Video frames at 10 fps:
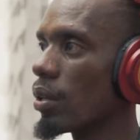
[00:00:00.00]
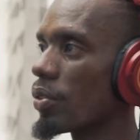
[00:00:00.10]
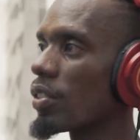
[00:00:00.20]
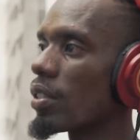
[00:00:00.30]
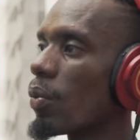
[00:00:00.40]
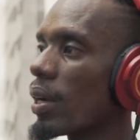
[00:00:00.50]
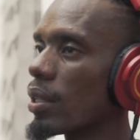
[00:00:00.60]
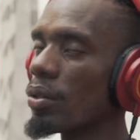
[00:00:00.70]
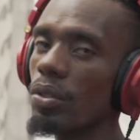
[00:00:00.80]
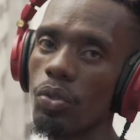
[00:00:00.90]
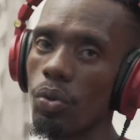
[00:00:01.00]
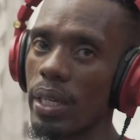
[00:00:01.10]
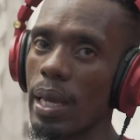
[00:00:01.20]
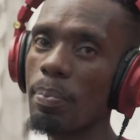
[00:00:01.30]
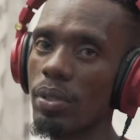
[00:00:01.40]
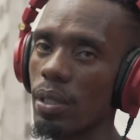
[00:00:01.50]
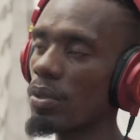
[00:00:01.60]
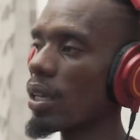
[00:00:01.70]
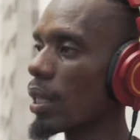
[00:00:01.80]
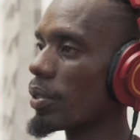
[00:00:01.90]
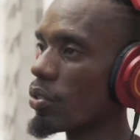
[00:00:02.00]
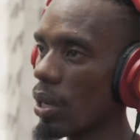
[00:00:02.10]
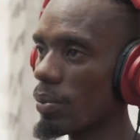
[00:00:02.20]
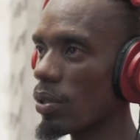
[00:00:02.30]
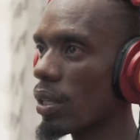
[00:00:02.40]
see what they would do when I put them together with drums.